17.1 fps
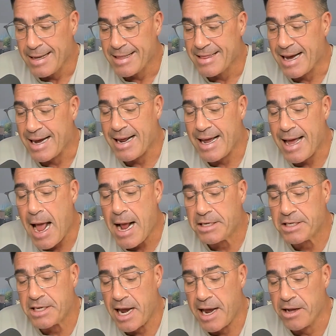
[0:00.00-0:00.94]
that
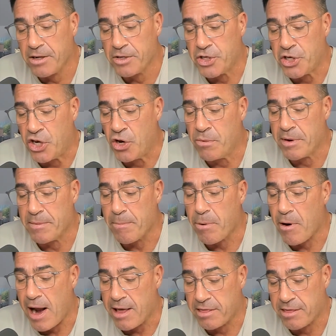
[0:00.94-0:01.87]
exhaled human
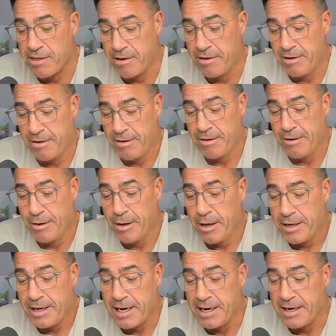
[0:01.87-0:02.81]
breath
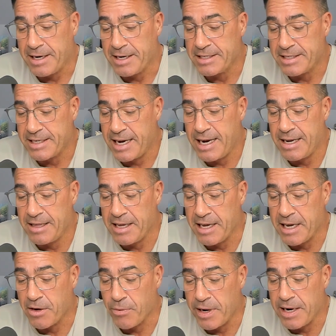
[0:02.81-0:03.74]
can contain
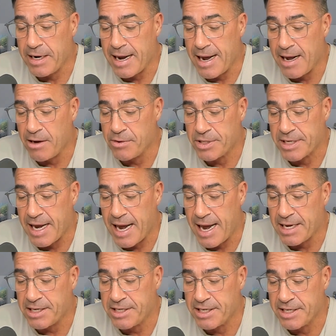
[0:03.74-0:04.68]
the greenhouse
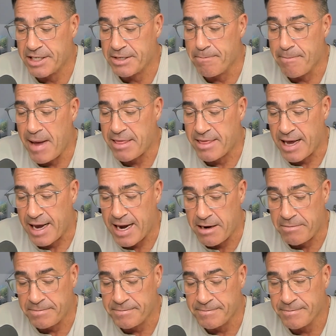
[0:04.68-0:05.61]
gases
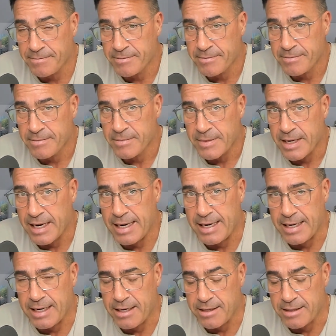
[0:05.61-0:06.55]
methane
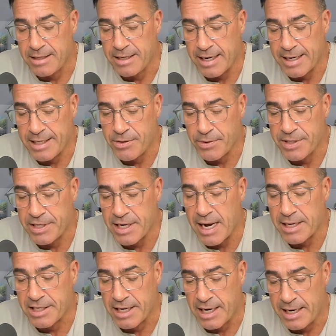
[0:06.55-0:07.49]
and nitrous
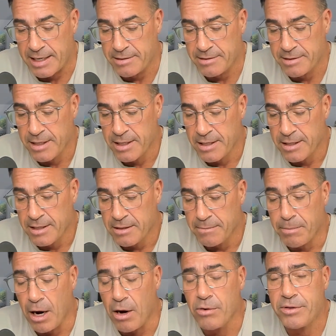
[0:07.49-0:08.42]
oxide,
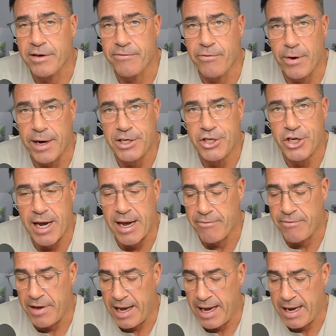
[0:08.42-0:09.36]
both of which
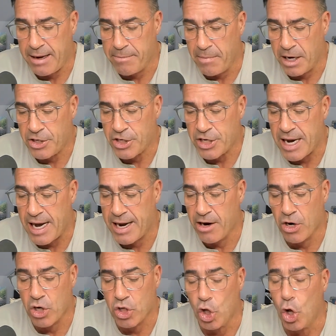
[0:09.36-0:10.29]
have a much
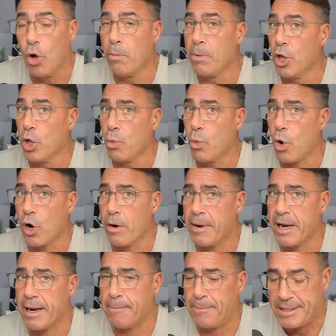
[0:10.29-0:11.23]
higher global
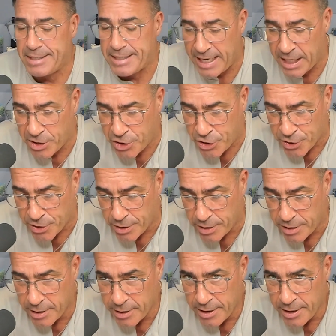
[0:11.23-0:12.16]
warming
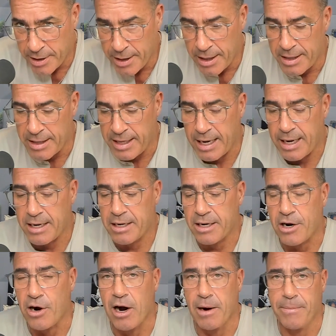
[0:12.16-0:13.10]
potential
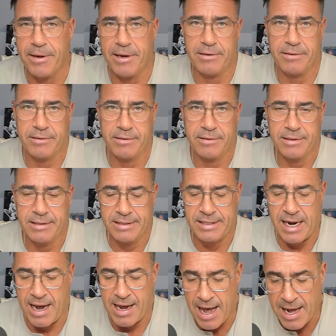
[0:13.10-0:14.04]
than carbon
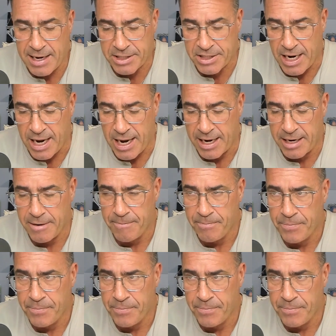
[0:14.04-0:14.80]
dioxide.